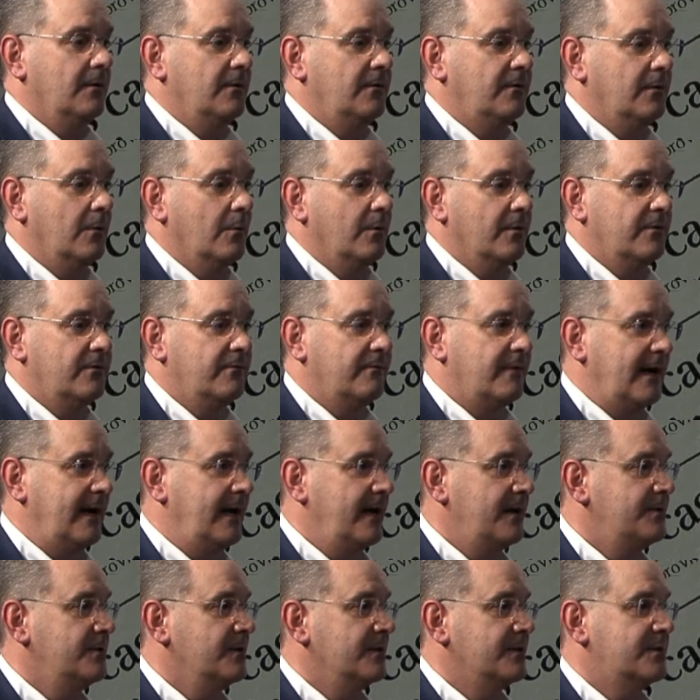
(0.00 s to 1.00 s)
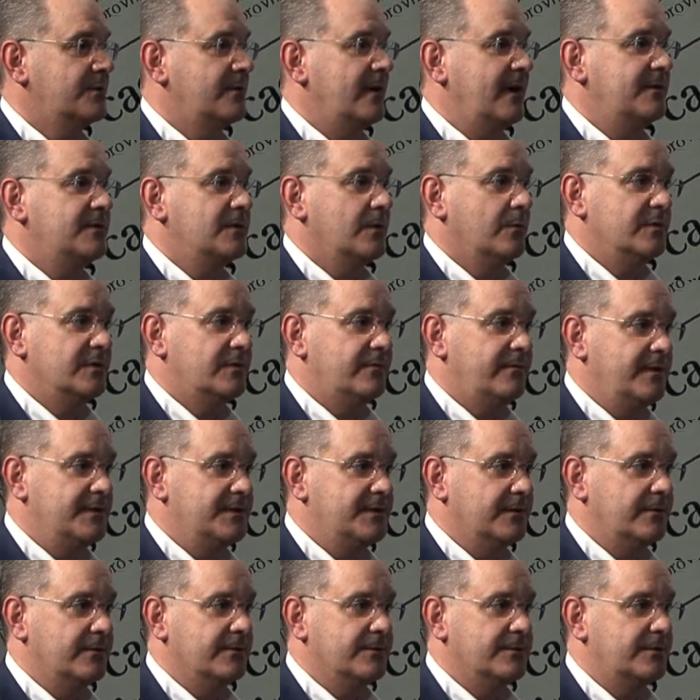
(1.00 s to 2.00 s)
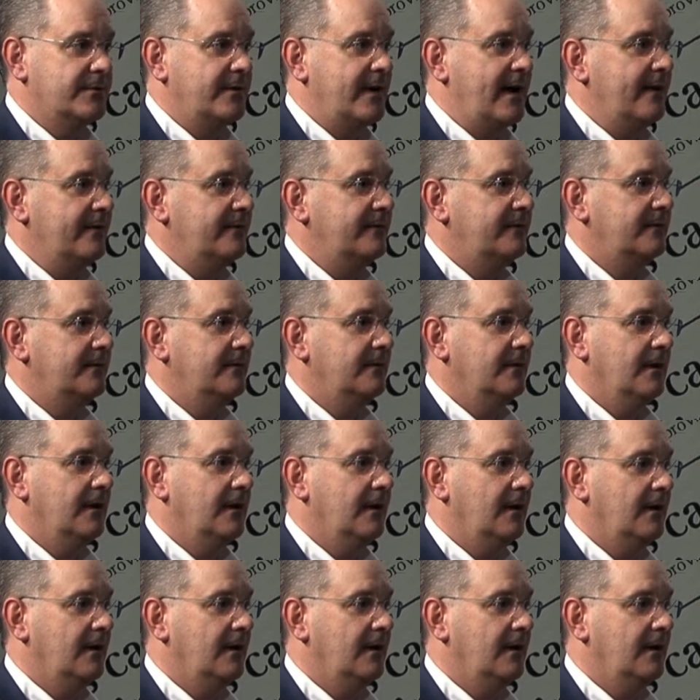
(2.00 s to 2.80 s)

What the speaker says: So it was financial stress, it was physical stress.